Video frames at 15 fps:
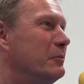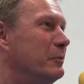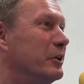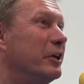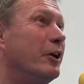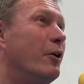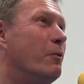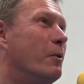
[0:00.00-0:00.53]
But
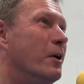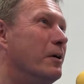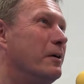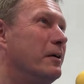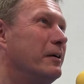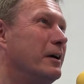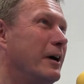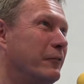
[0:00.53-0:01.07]
you know what?
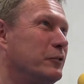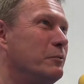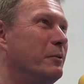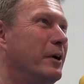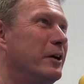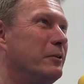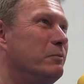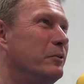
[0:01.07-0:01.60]
After
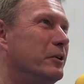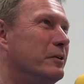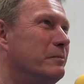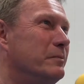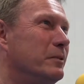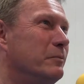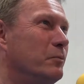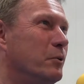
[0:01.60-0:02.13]
riding with
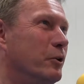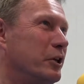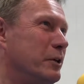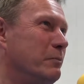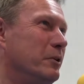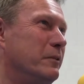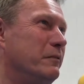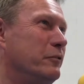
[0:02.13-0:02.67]
him and
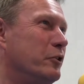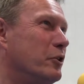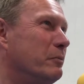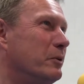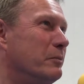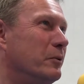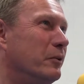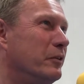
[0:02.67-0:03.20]
working with him for a
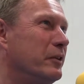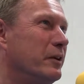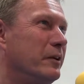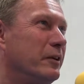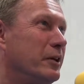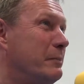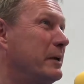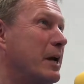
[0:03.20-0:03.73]
couple of months,
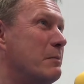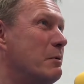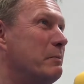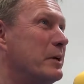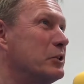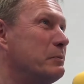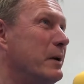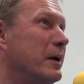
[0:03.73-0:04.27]
he became my
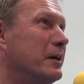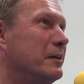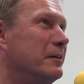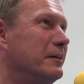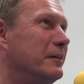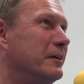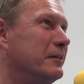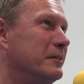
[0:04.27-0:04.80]
best mate,
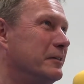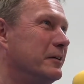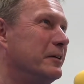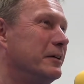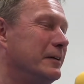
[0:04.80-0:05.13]
and